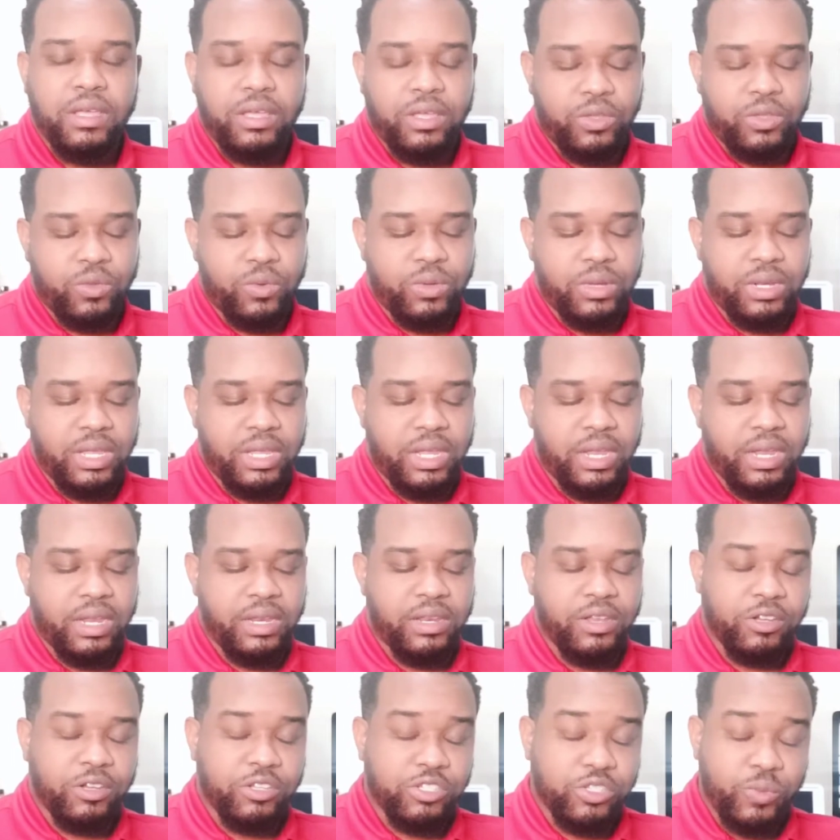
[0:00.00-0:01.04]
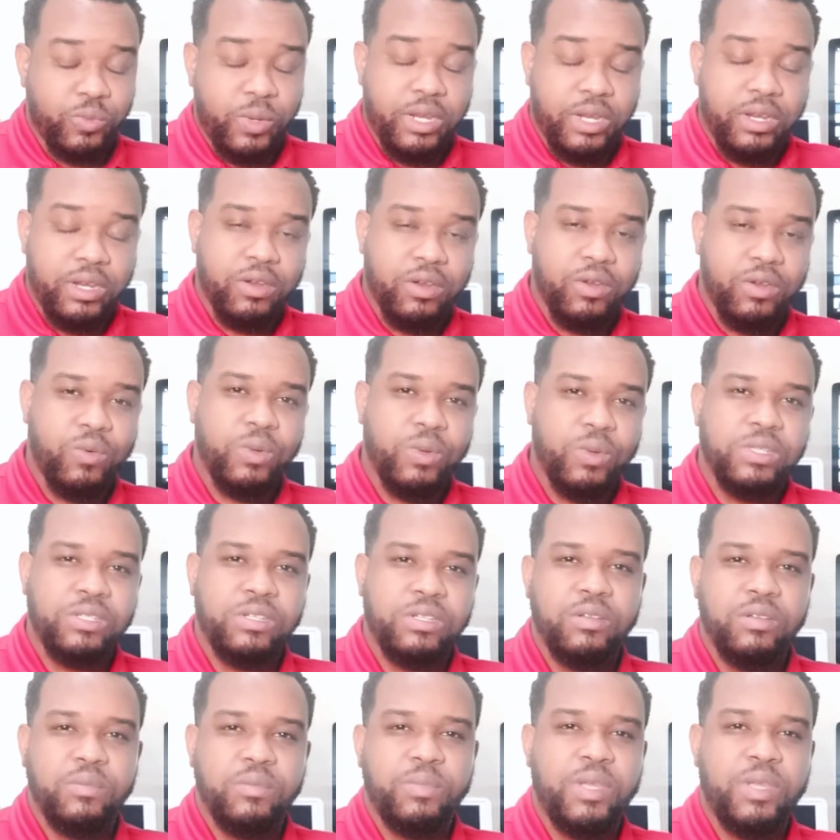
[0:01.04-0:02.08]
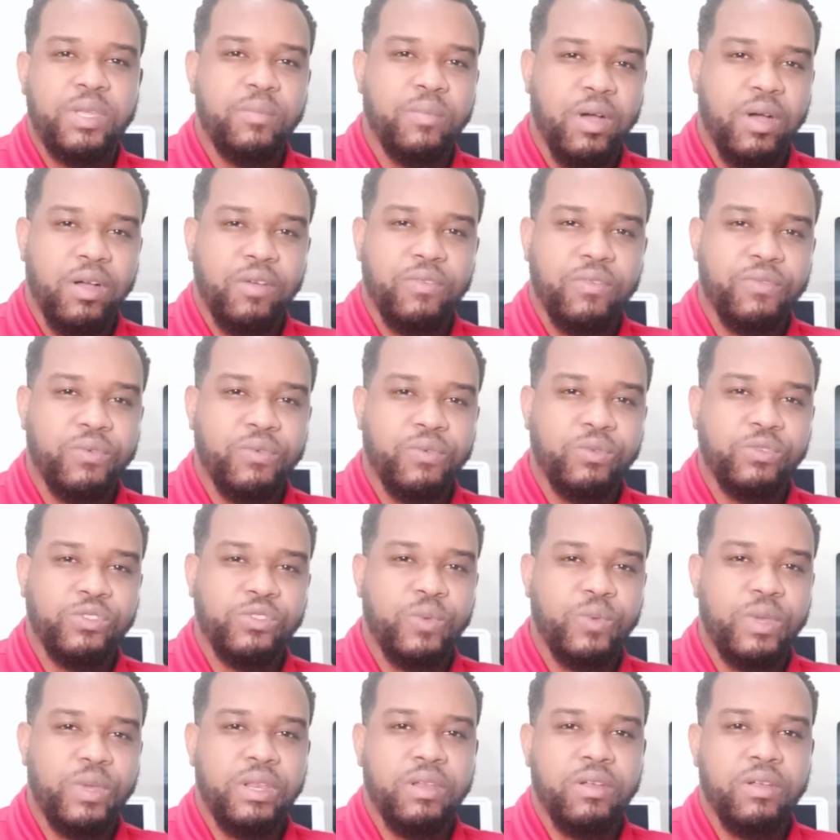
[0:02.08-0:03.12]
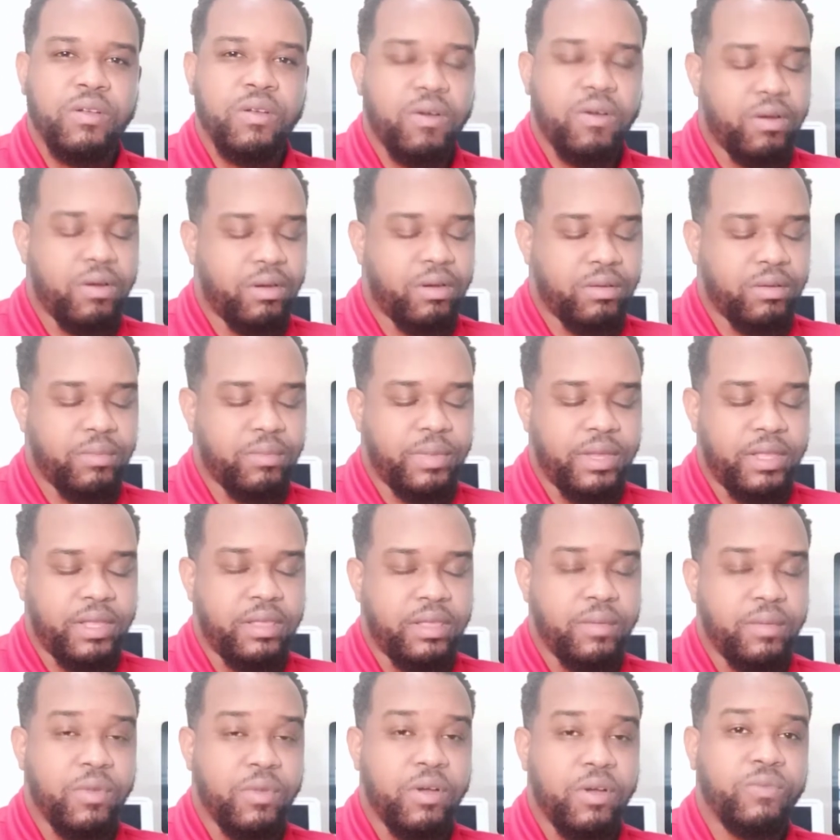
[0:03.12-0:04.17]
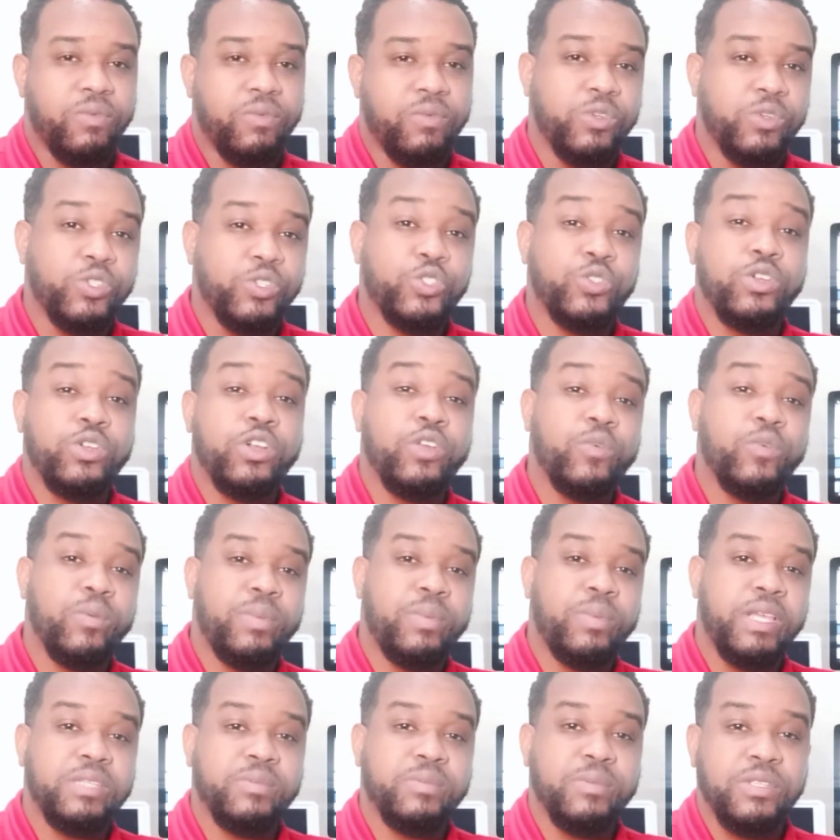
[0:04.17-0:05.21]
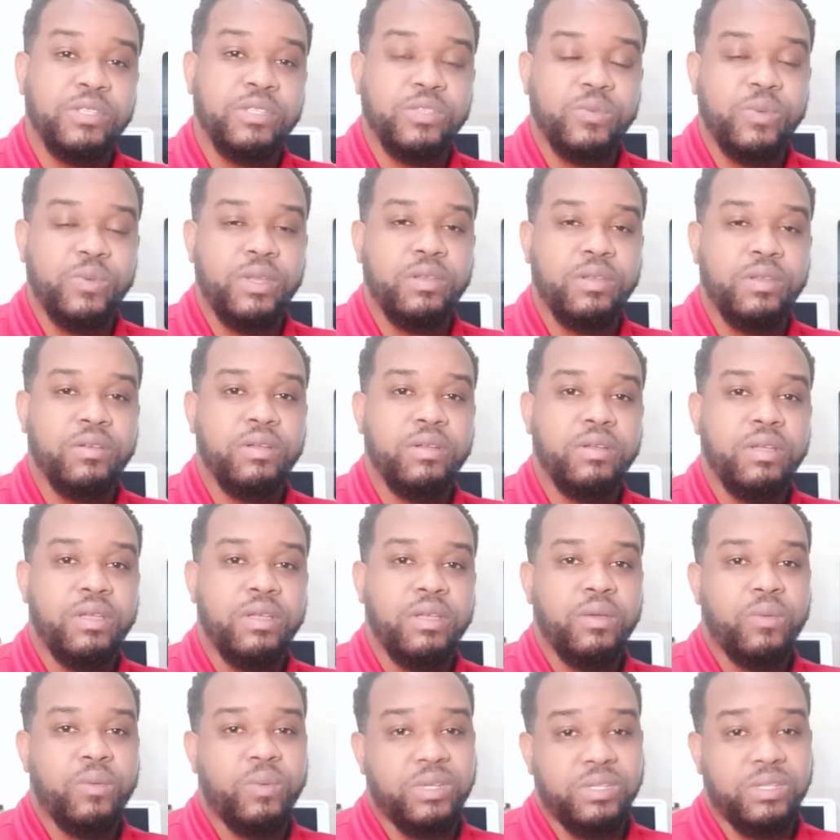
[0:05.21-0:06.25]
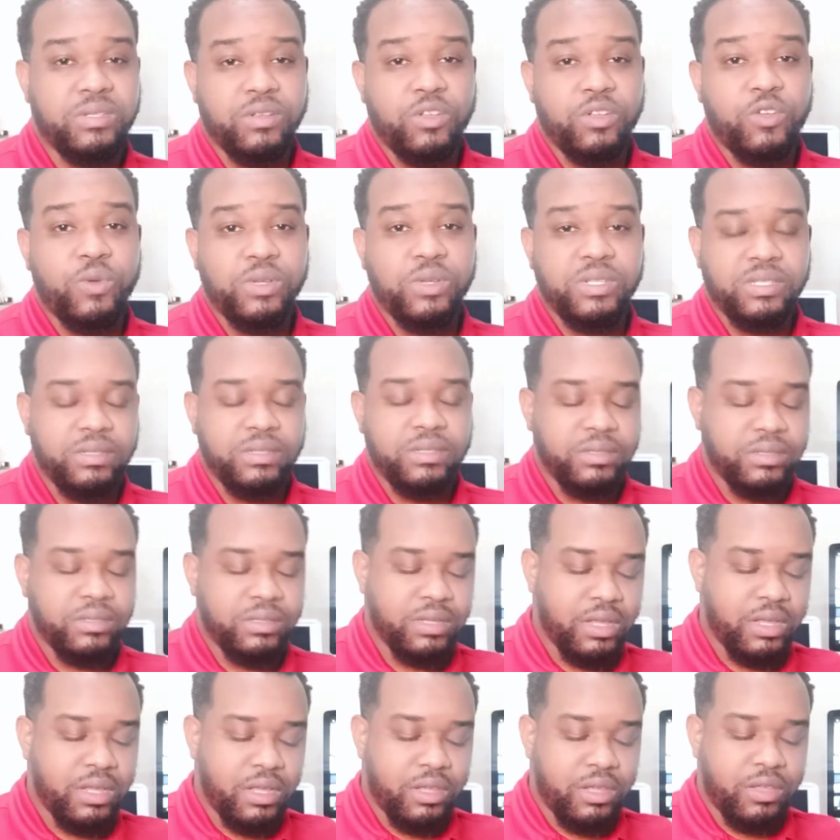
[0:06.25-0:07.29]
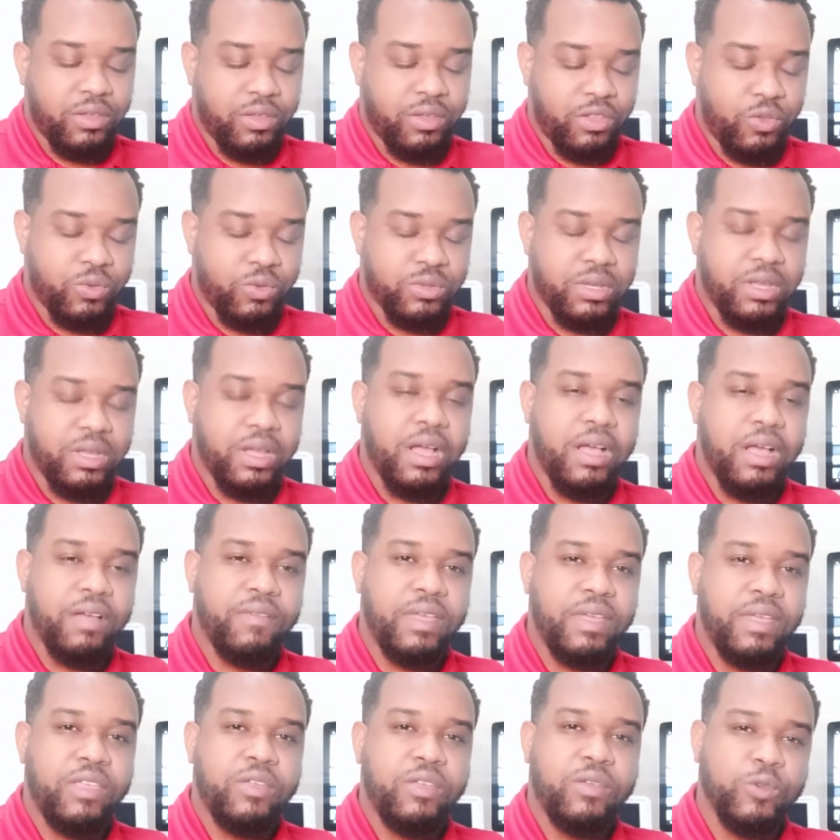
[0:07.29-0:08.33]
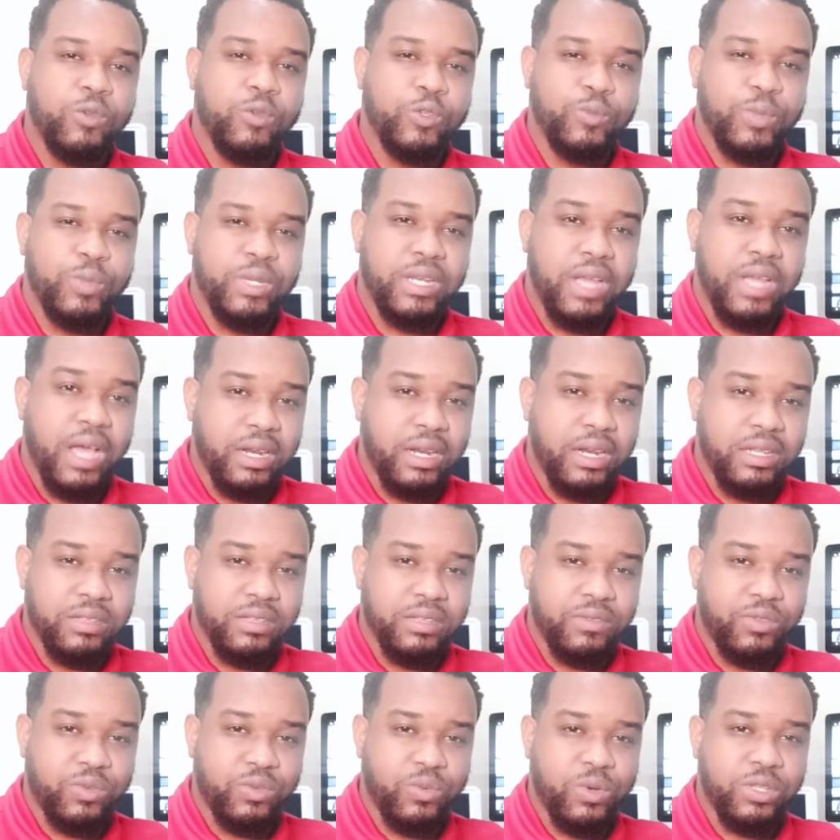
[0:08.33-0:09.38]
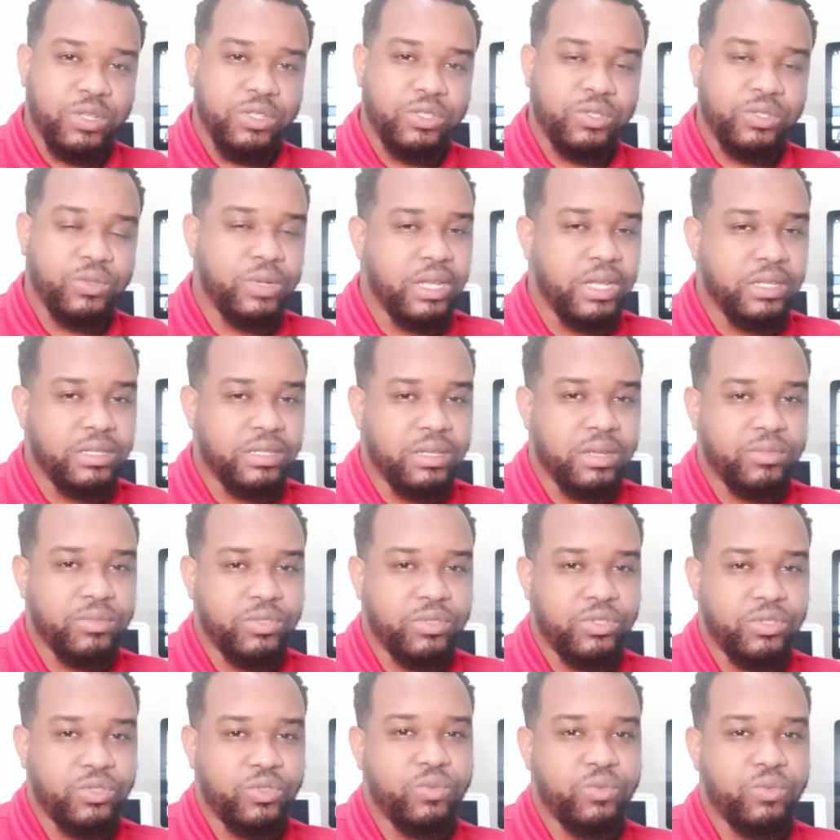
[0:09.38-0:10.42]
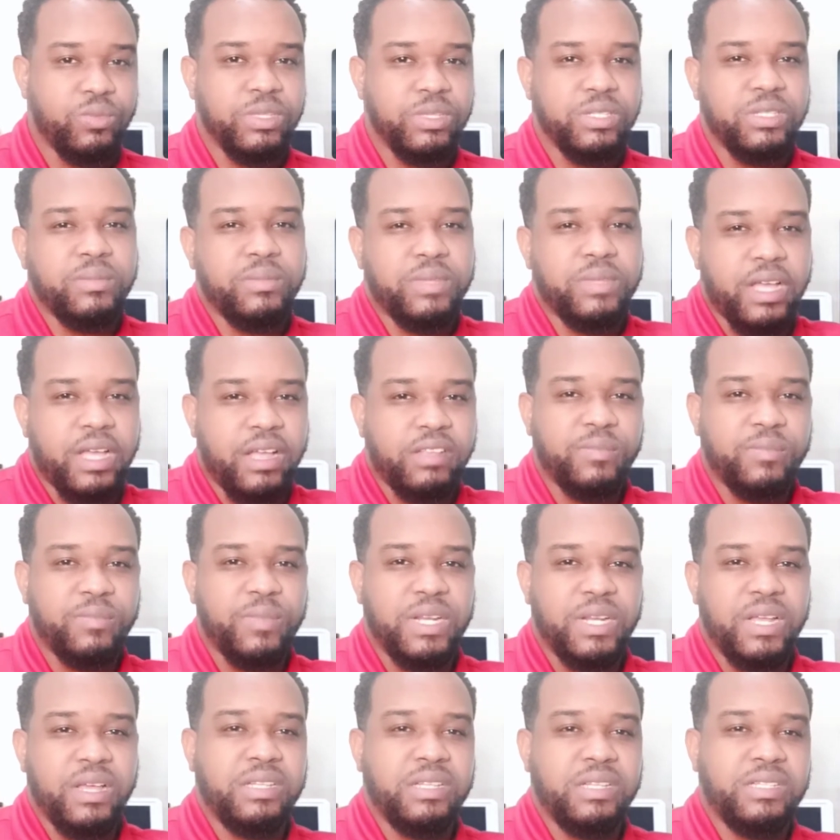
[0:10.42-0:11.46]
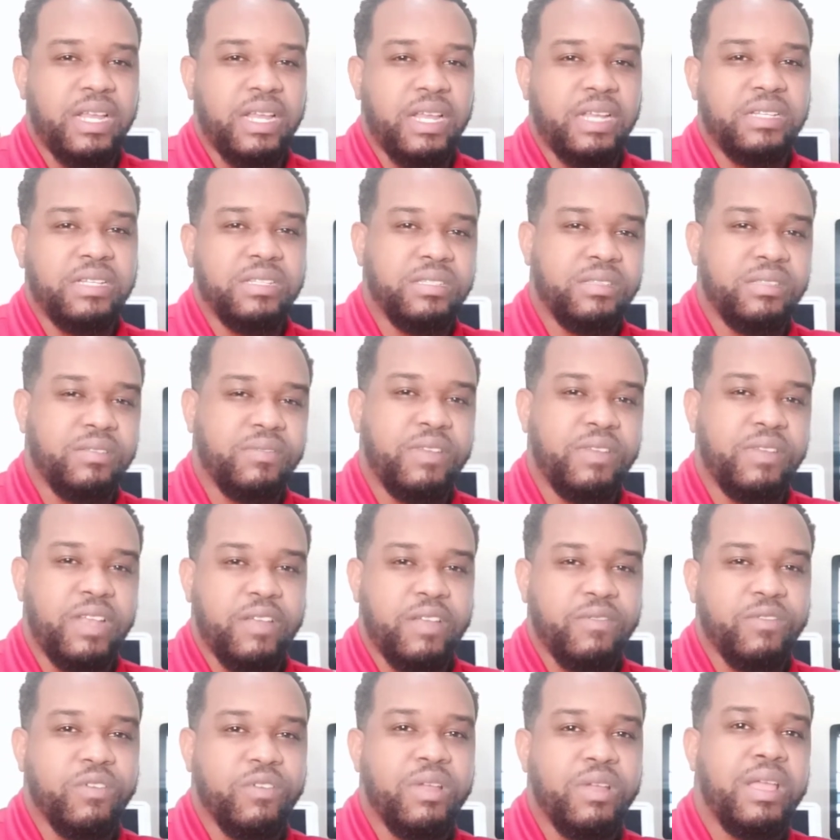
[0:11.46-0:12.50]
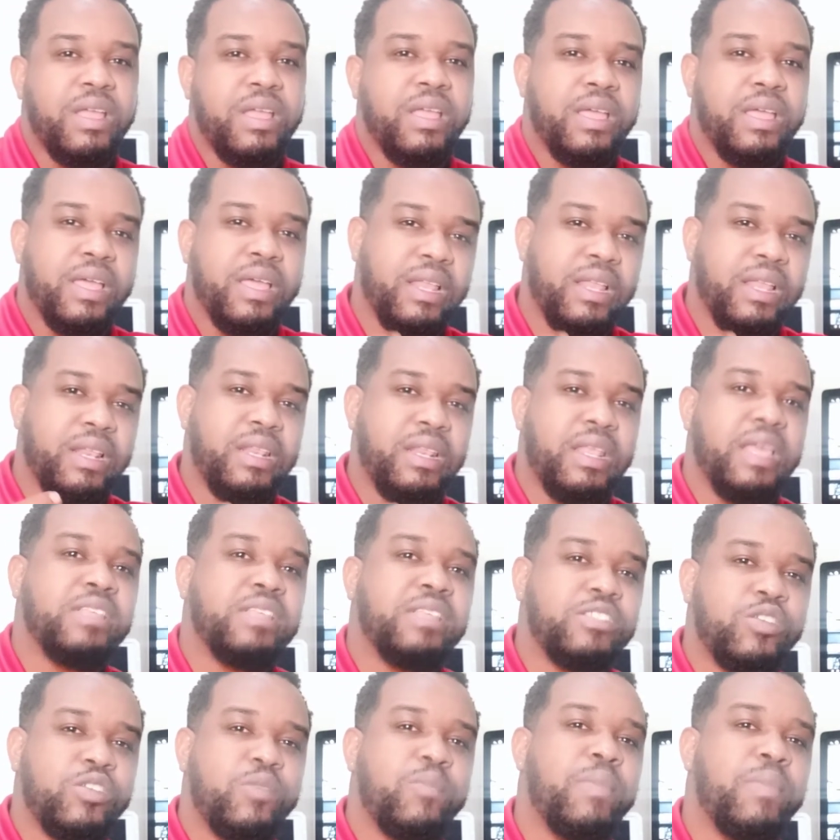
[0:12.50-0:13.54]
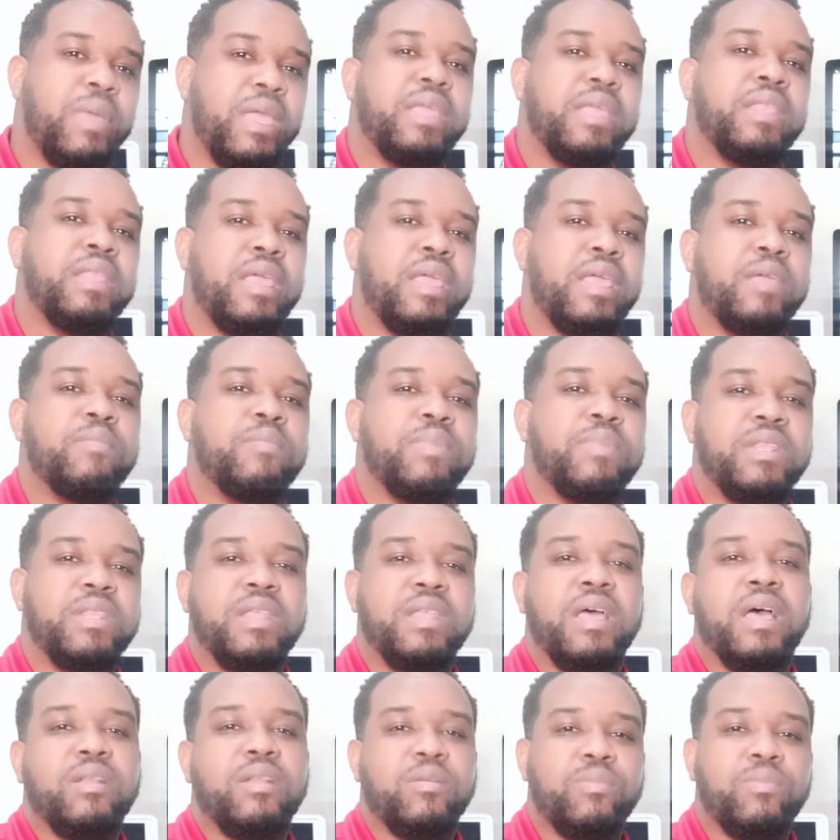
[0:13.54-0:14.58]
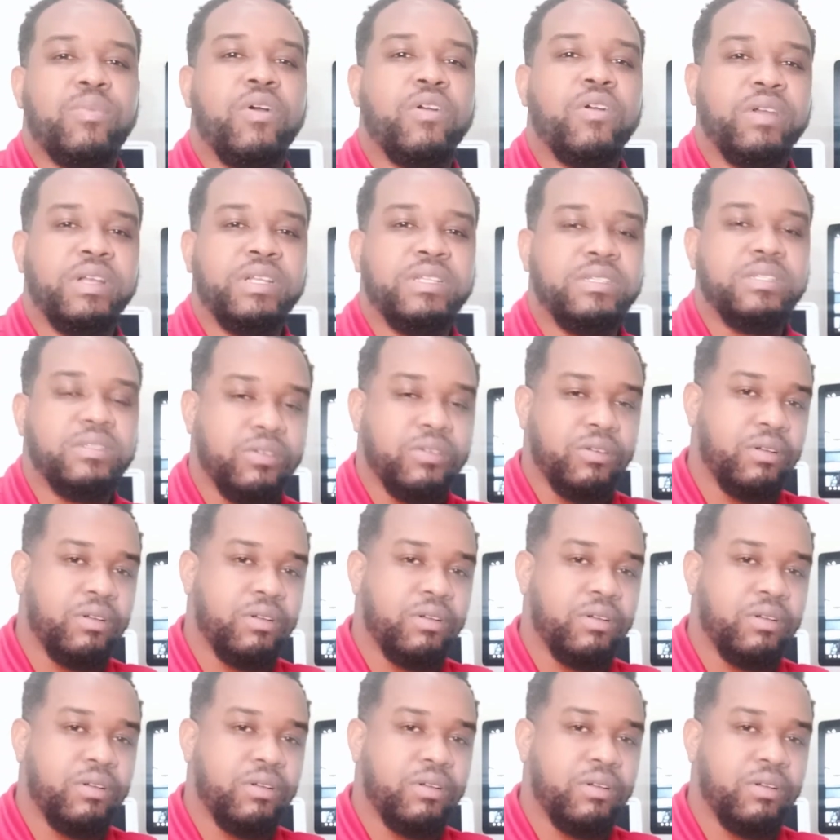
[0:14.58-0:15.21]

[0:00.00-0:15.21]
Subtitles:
You need your sweetener, which could be monk fruit sweetener or could be the monk fruit sugar replacement sweetener, which is a crystals. You can use agave, you can use bananas if you want to, that's up to you, but sometimes the banana changes the flavor unless you're making a banana porridge.